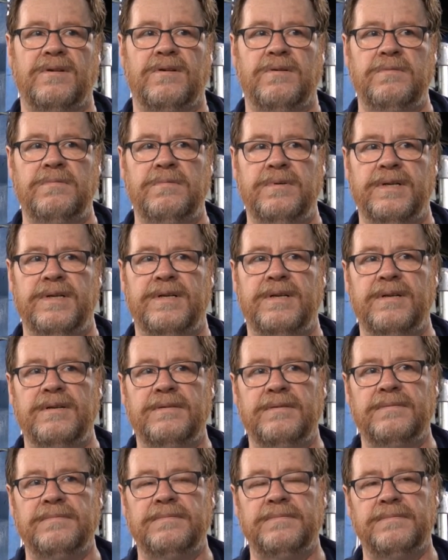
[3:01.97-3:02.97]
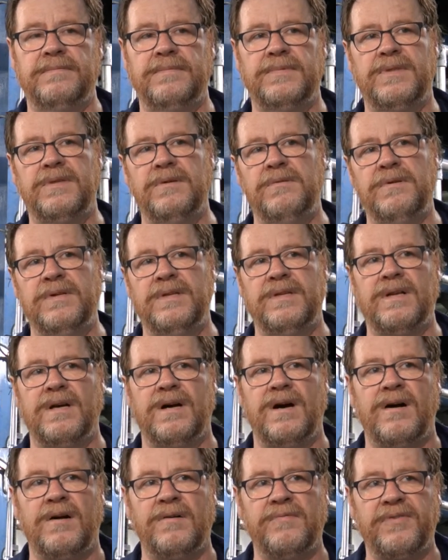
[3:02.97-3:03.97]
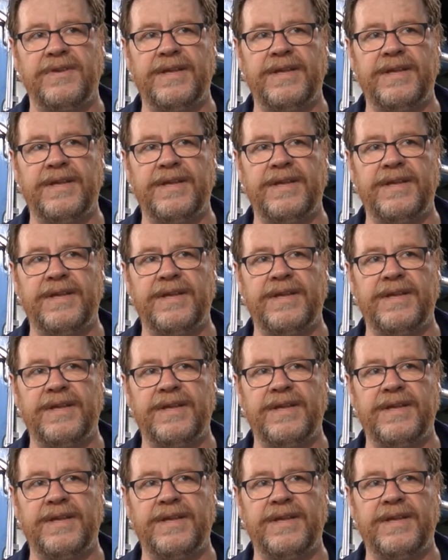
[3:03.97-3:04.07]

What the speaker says: over 2.5